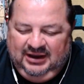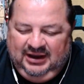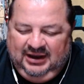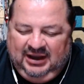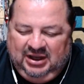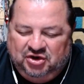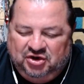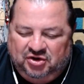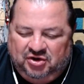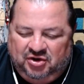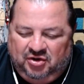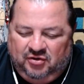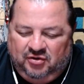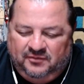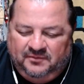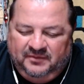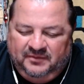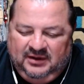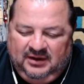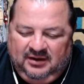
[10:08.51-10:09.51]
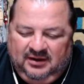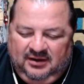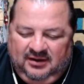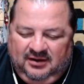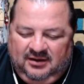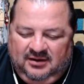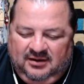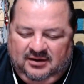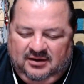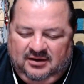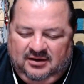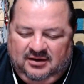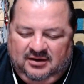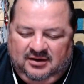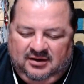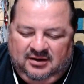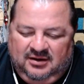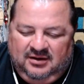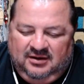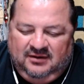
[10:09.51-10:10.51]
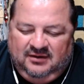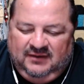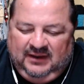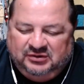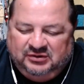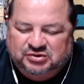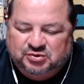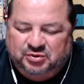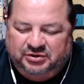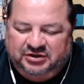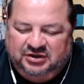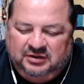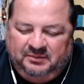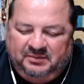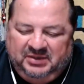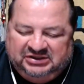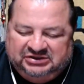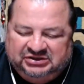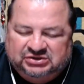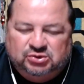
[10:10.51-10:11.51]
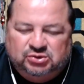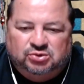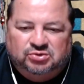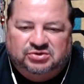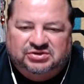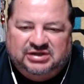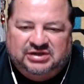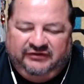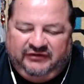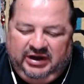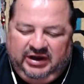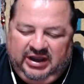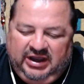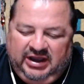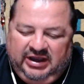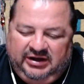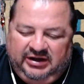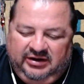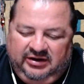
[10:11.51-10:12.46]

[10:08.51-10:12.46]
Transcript: And, you know, that was one of the best schools I ever had